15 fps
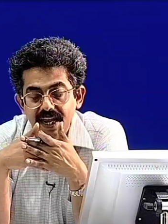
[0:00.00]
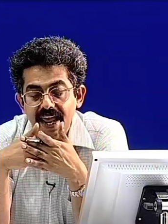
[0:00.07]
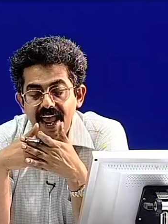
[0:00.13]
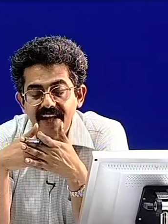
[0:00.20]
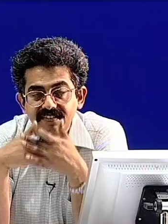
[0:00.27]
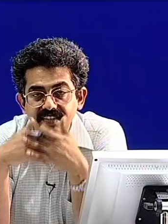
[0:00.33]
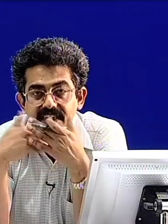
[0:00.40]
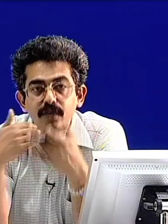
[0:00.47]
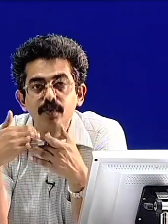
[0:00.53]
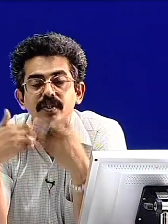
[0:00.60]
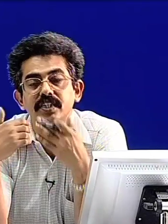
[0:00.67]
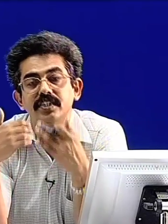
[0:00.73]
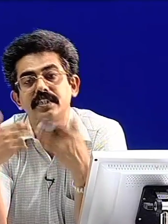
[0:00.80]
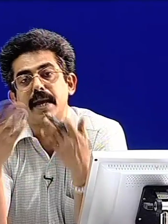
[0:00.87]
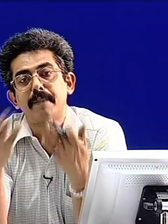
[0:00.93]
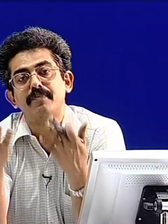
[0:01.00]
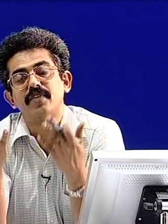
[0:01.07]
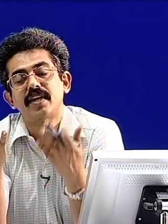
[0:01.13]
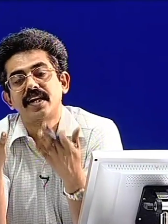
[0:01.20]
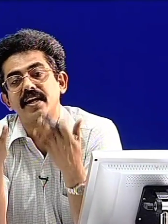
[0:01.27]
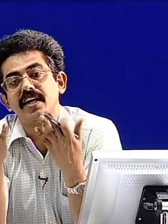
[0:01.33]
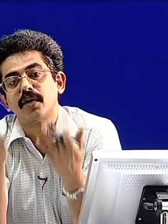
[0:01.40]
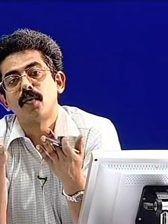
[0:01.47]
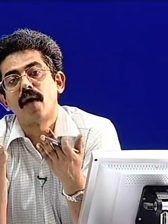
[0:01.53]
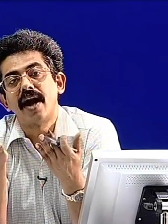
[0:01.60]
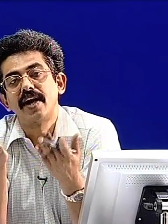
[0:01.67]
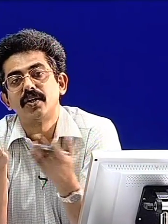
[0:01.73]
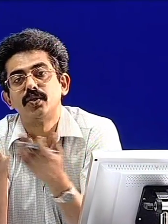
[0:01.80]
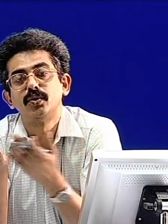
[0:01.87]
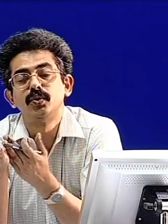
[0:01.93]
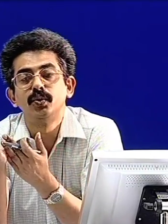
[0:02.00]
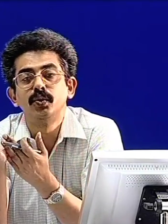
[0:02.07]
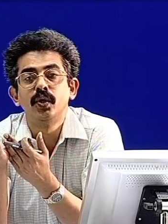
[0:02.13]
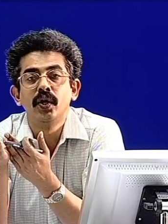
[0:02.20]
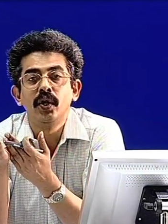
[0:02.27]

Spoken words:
execute the steps that are required to